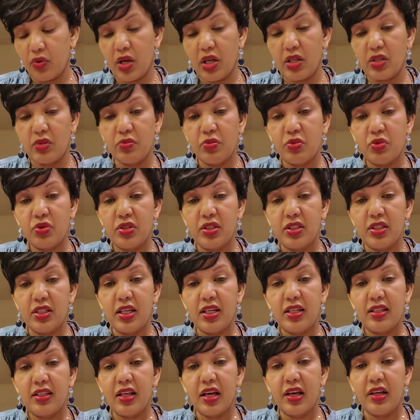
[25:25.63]
The
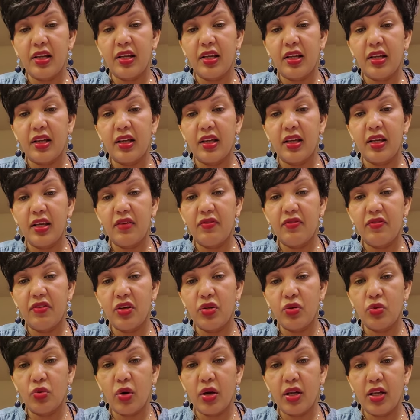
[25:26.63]
crasmo zait are
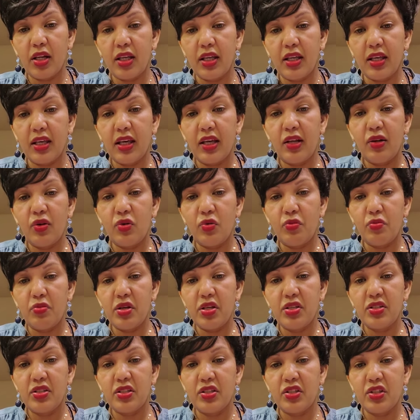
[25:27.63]
gay, feet are
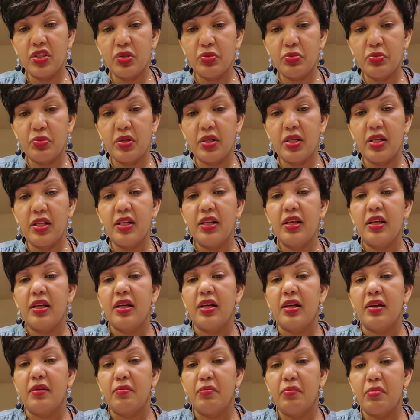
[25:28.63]
gay, lomis and
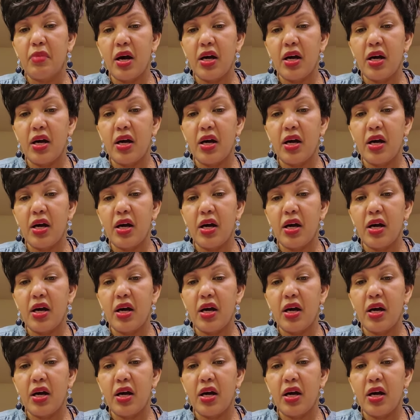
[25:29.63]
jebel.